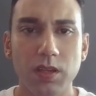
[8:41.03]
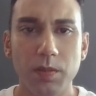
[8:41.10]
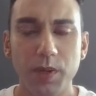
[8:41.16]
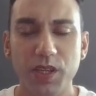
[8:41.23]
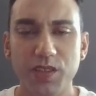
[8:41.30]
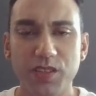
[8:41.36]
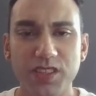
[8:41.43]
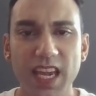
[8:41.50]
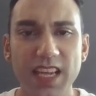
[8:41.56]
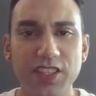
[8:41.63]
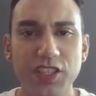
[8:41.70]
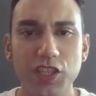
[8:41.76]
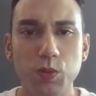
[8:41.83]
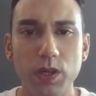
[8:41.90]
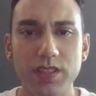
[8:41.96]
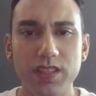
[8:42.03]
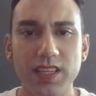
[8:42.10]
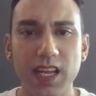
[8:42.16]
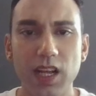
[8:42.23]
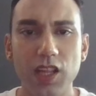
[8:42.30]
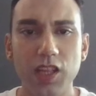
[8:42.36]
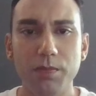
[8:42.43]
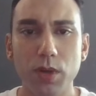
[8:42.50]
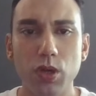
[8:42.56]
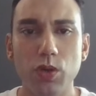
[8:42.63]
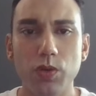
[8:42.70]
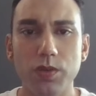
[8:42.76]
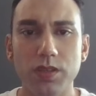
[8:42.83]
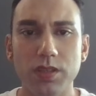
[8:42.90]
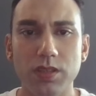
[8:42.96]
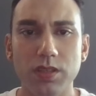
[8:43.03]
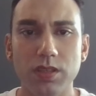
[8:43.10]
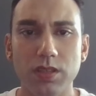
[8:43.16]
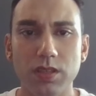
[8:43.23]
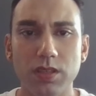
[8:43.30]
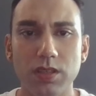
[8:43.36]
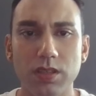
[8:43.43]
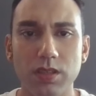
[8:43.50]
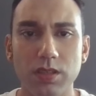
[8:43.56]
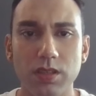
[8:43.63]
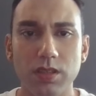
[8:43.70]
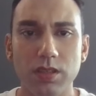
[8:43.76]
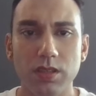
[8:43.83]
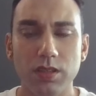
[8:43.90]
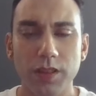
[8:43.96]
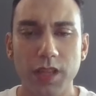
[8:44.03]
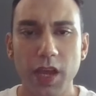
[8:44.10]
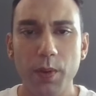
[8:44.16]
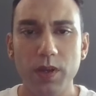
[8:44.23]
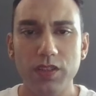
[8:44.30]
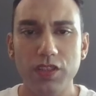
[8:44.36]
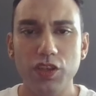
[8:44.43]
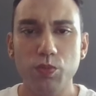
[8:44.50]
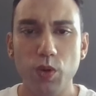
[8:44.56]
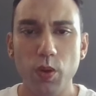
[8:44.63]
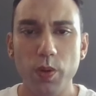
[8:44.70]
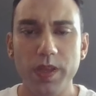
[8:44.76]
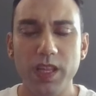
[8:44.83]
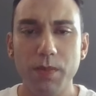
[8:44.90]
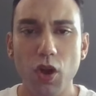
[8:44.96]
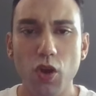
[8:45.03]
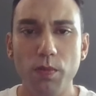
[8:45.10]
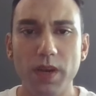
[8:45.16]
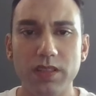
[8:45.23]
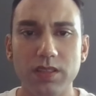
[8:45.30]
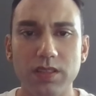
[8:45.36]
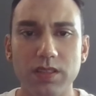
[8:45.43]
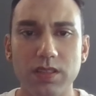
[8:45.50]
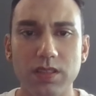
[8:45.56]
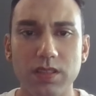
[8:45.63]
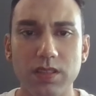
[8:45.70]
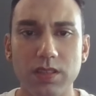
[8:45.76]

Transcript: because they just want to kill the mood. They want to ruin the moment.